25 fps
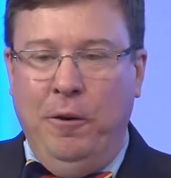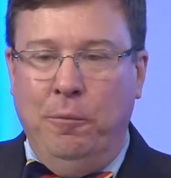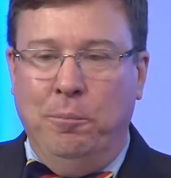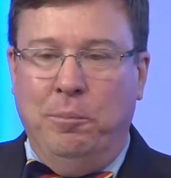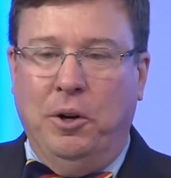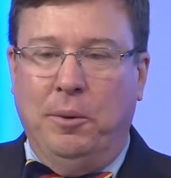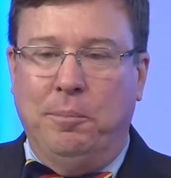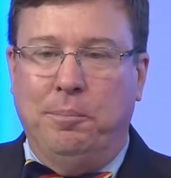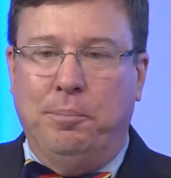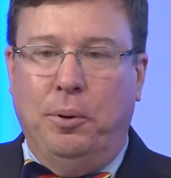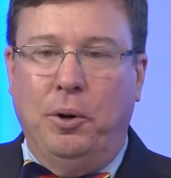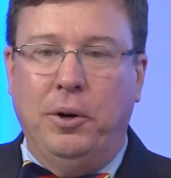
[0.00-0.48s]

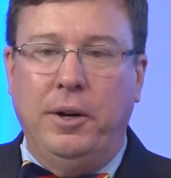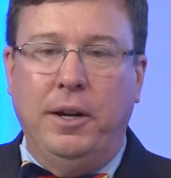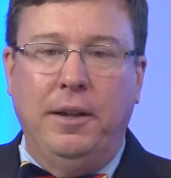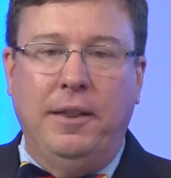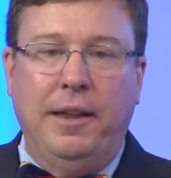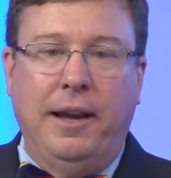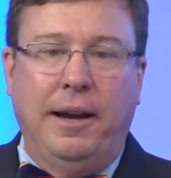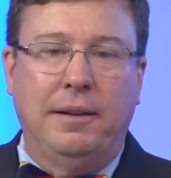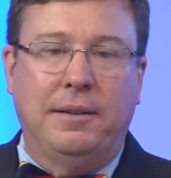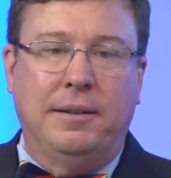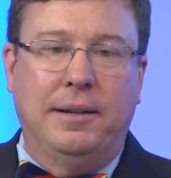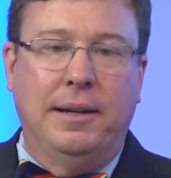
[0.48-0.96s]
But putting
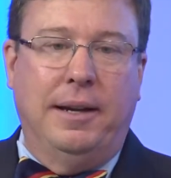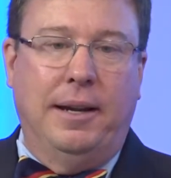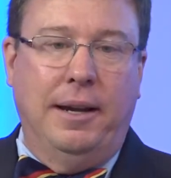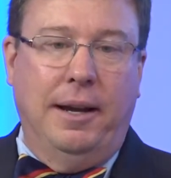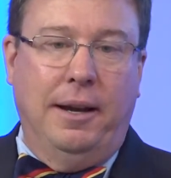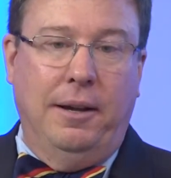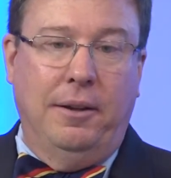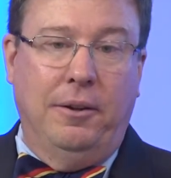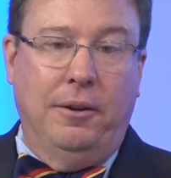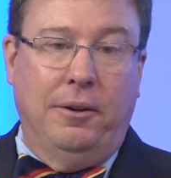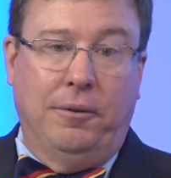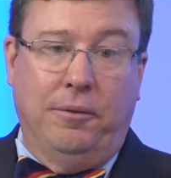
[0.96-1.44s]
that
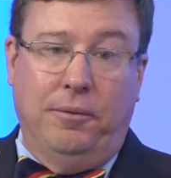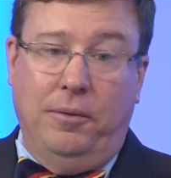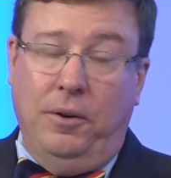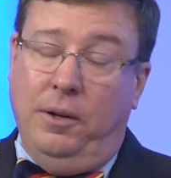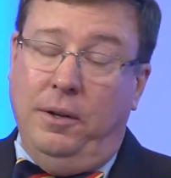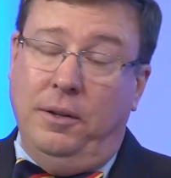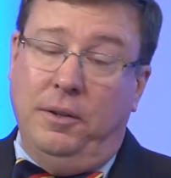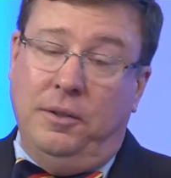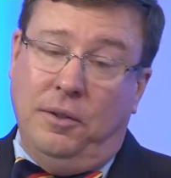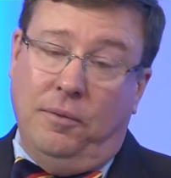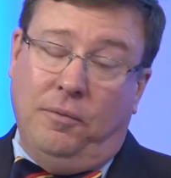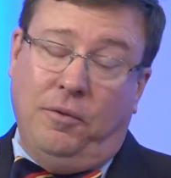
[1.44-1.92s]
together
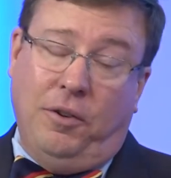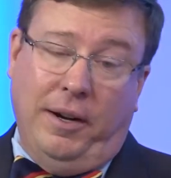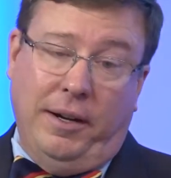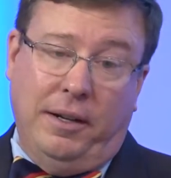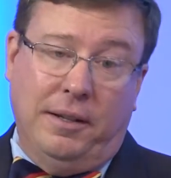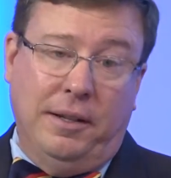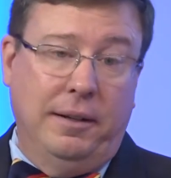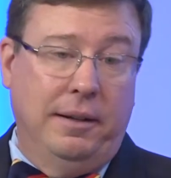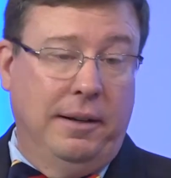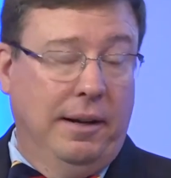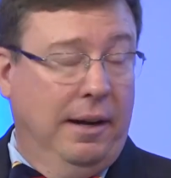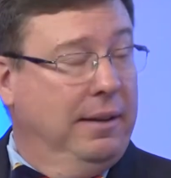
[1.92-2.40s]
is
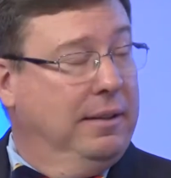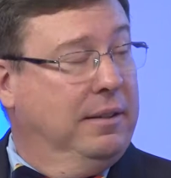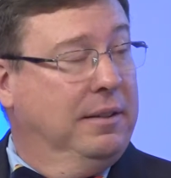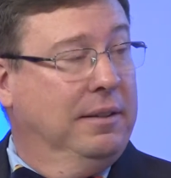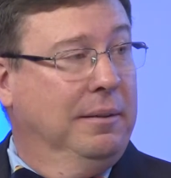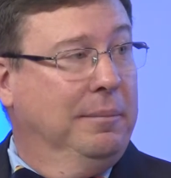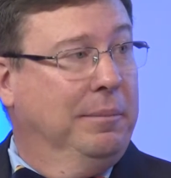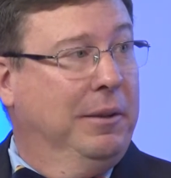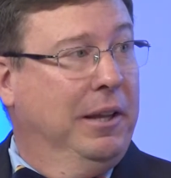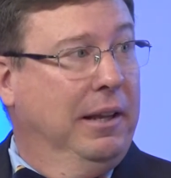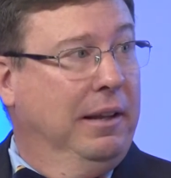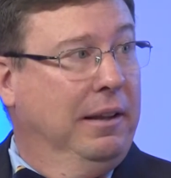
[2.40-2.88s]
frankly not
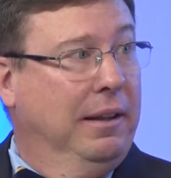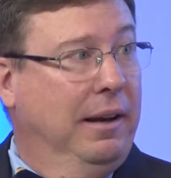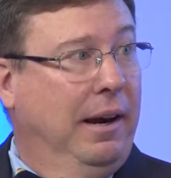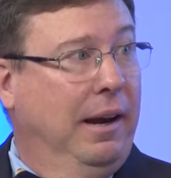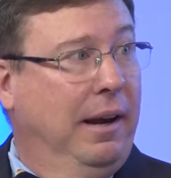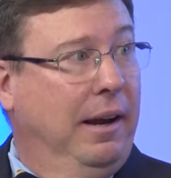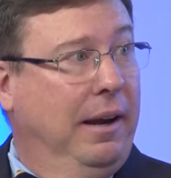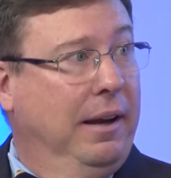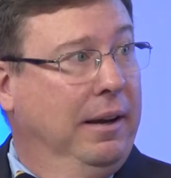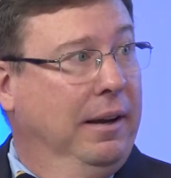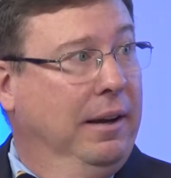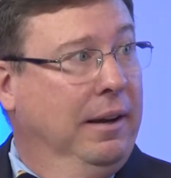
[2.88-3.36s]
something that
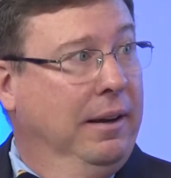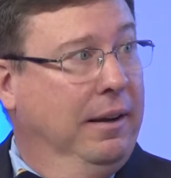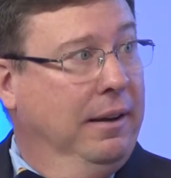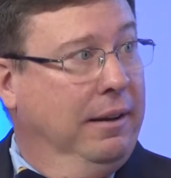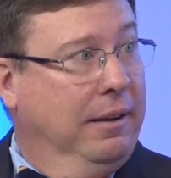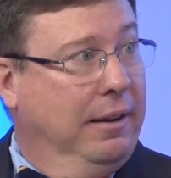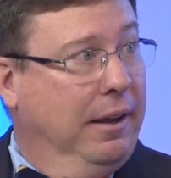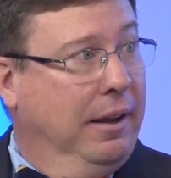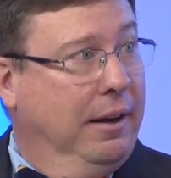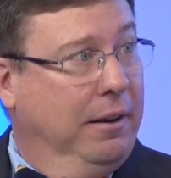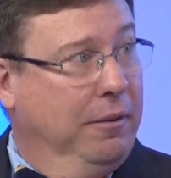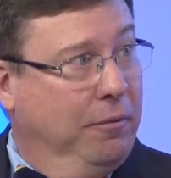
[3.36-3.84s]
I
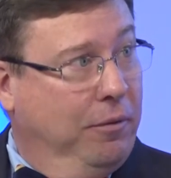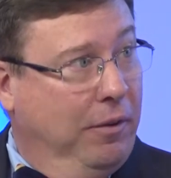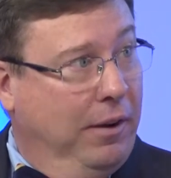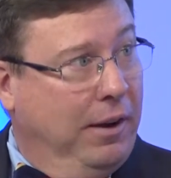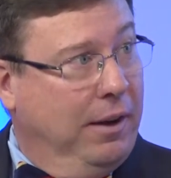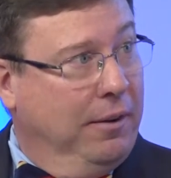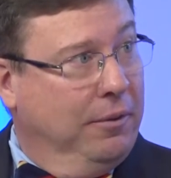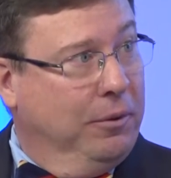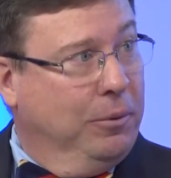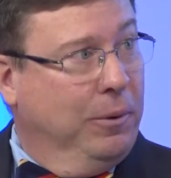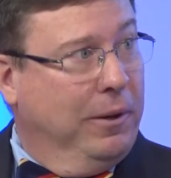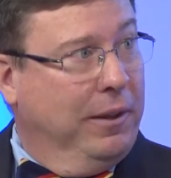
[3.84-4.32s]
get
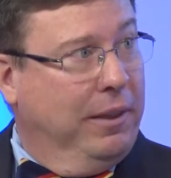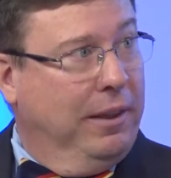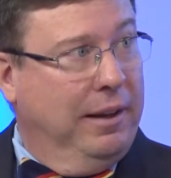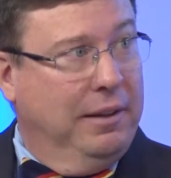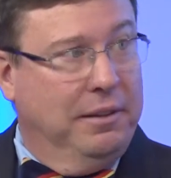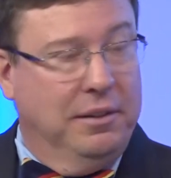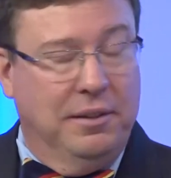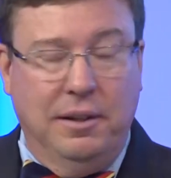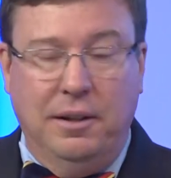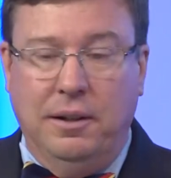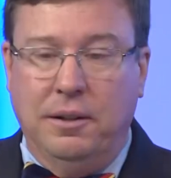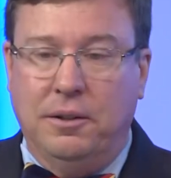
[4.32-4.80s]
involved with
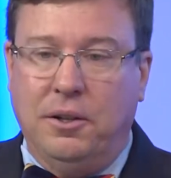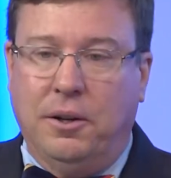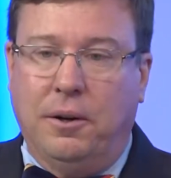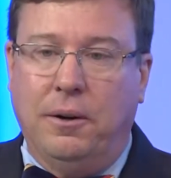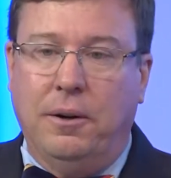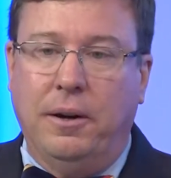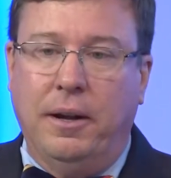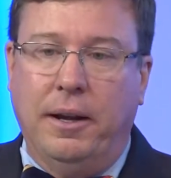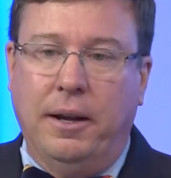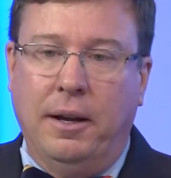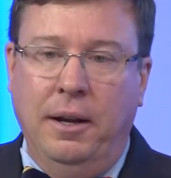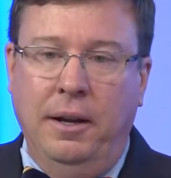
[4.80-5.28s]
as the
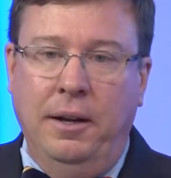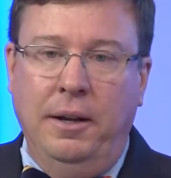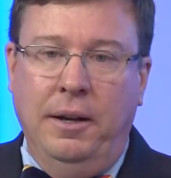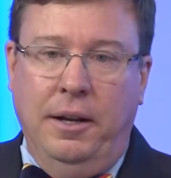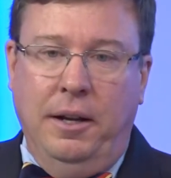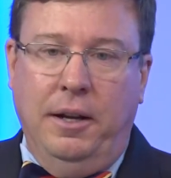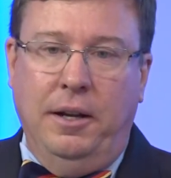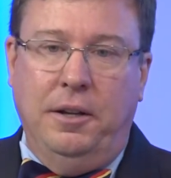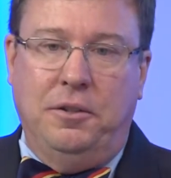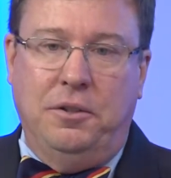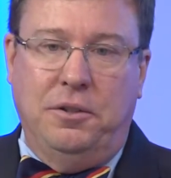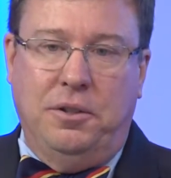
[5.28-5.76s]
attorney.
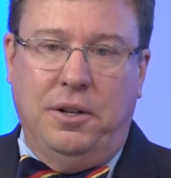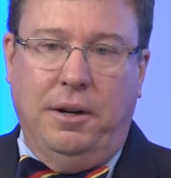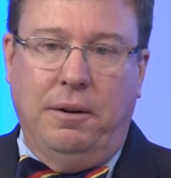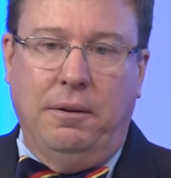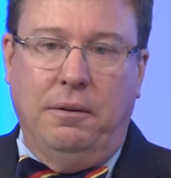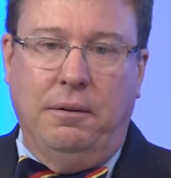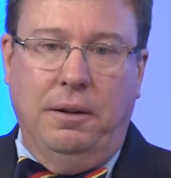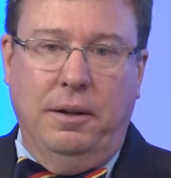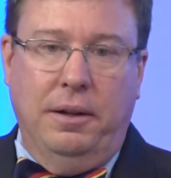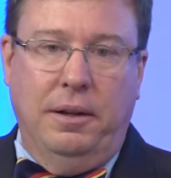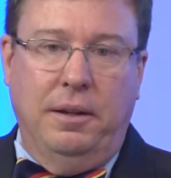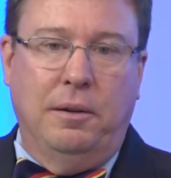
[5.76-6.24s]
It's
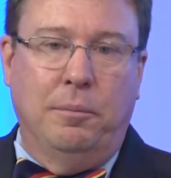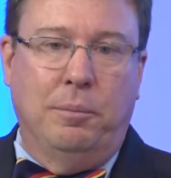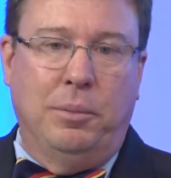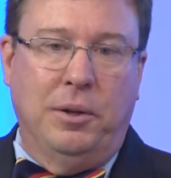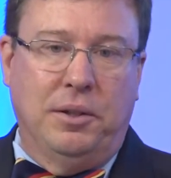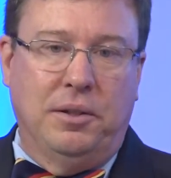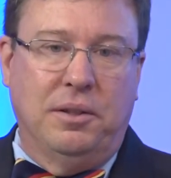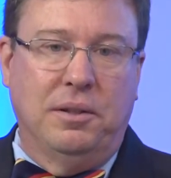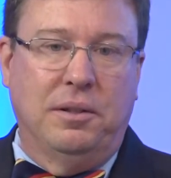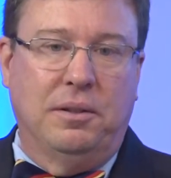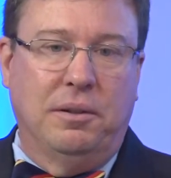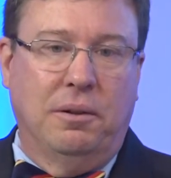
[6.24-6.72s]
generally the
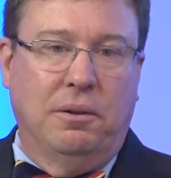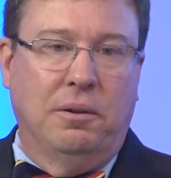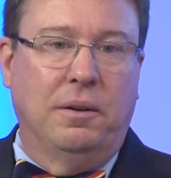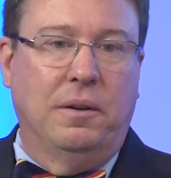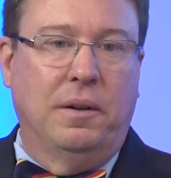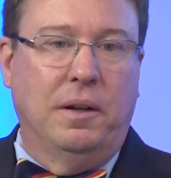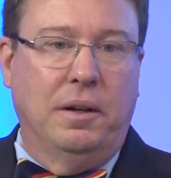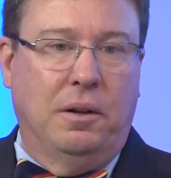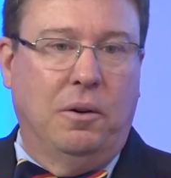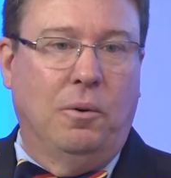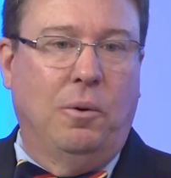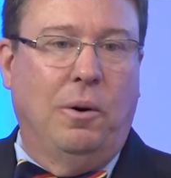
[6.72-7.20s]
business owner
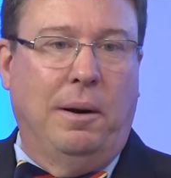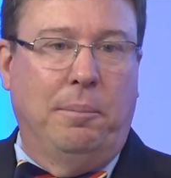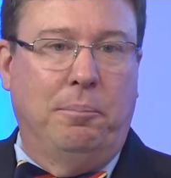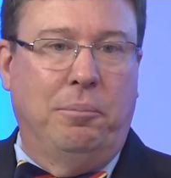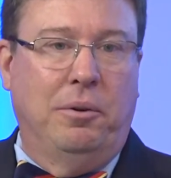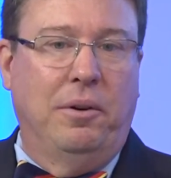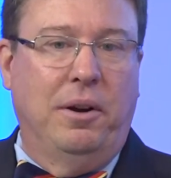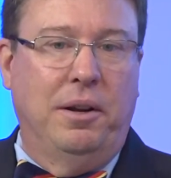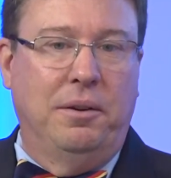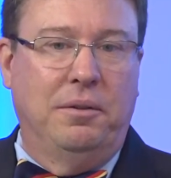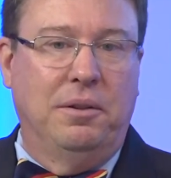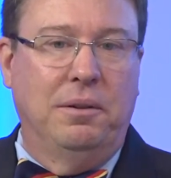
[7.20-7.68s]
in
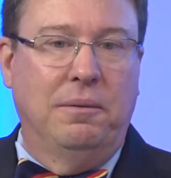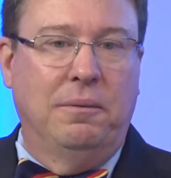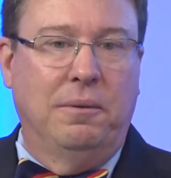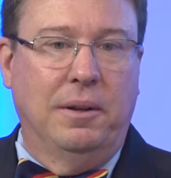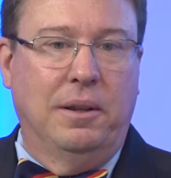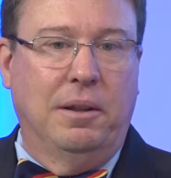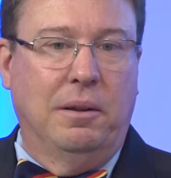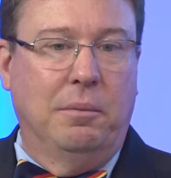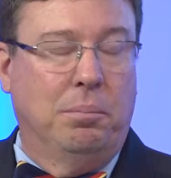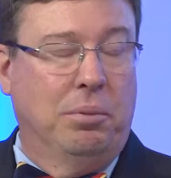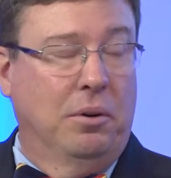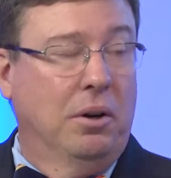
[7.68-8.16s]
cooperation
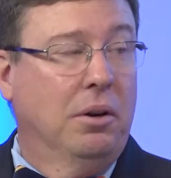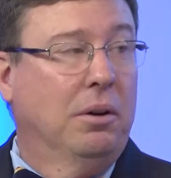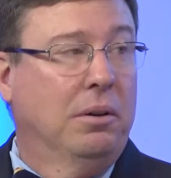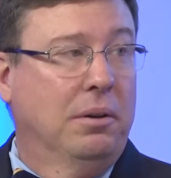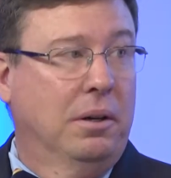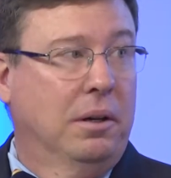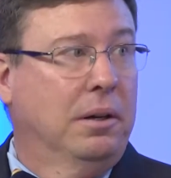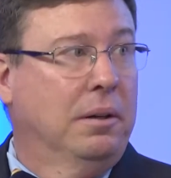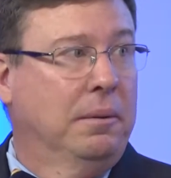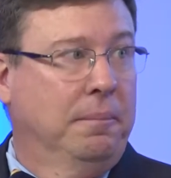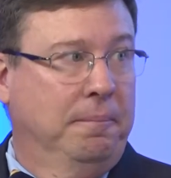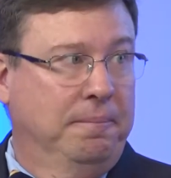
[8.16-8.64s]
with the
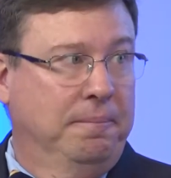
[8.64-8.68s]
broker.